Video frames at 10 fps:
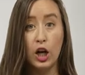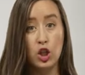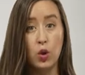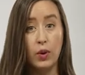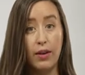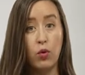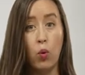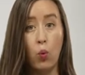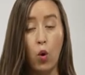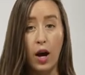So
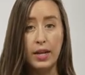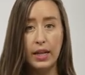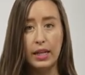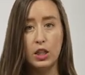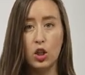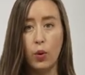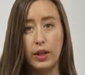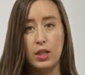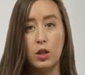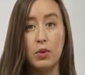level 1 is
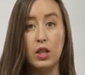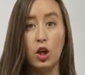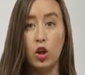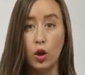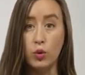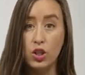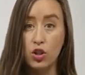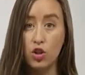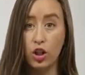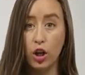going to be the
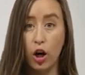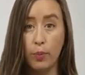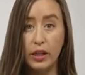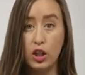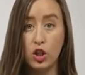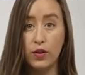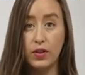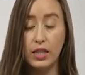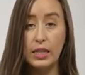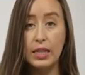closest to your carpeted
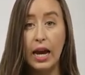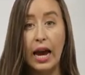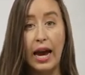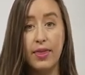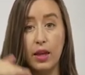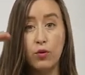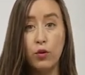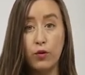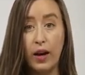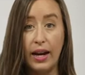surfaces, and level
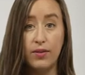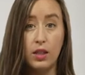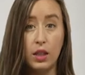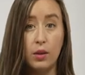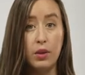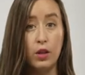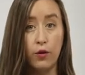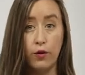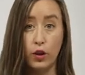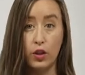5 is going to be the
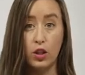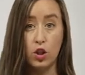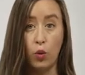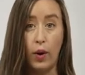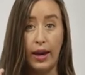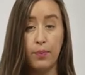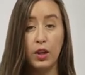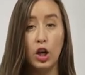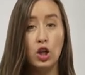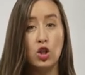furthest away.
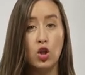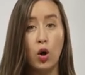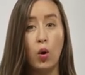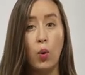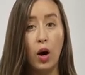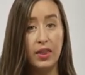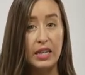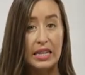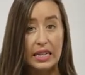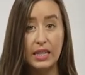So
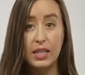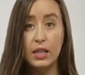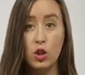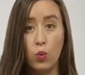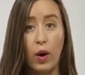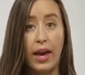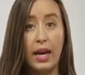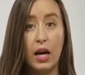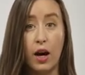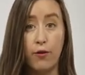the easiest
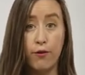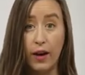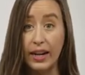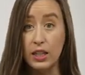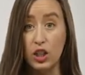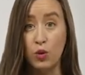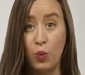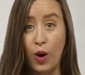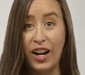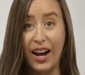way of finding
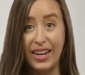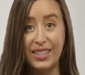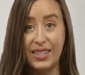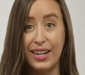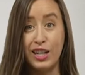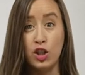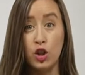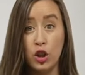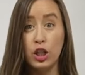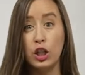what height setting
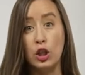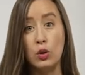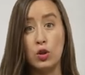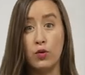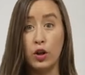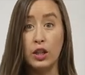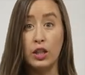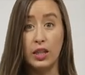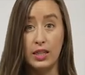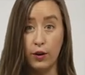you're going to use for
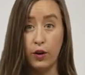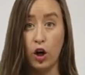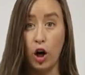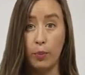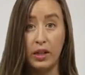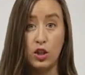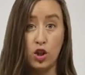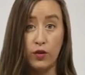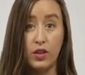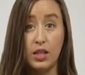the different carpeted
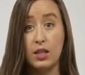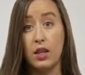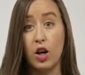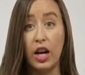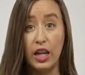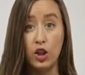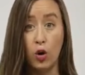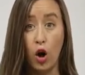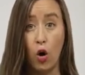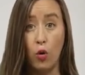surfaces that are in
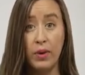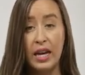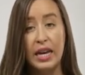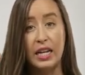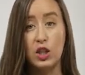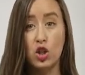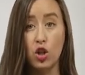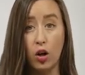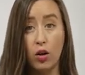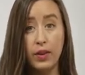your home is
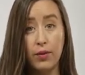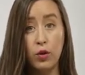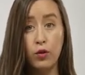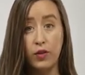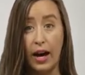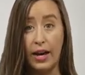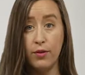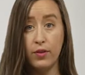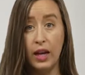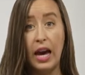start on level
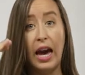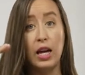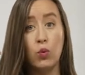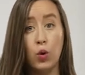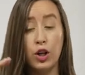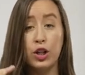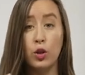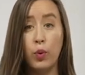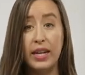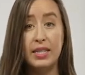5 and work
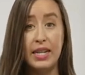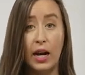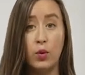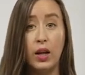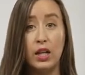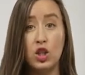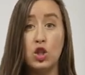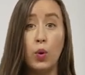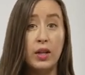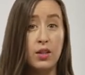your way down.
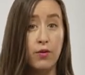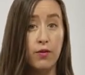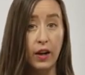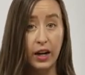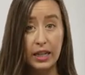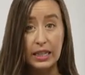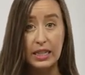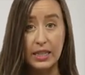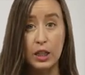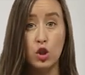So it's very
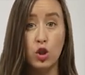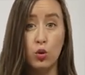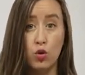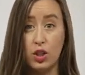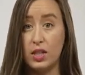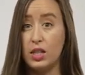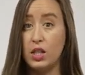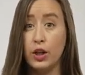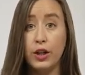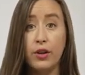easy to just
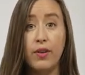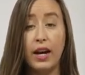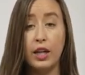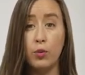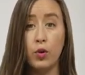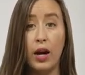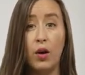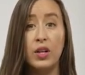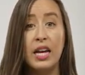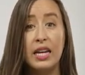steer your vacuum
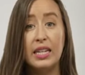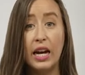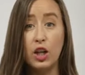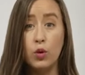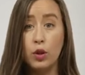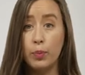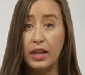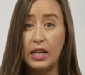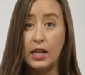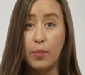around, yet you are
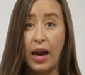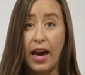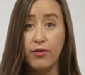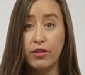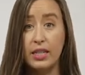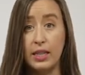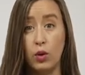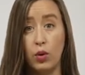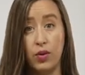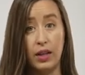picking up every
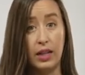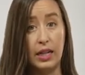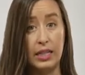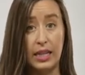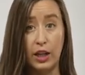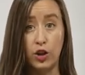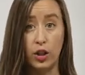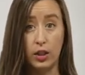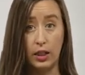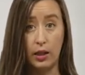single thing that is in
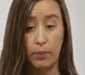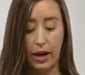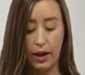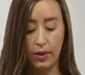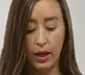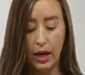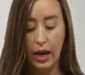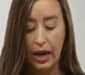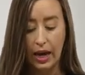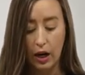your cleaning path.
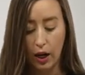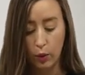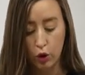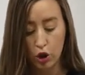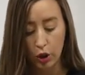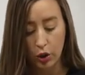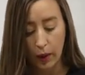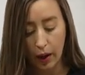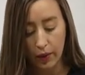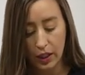And I will show you
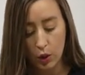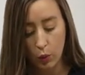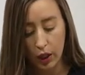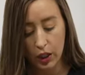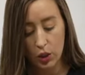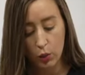how this works.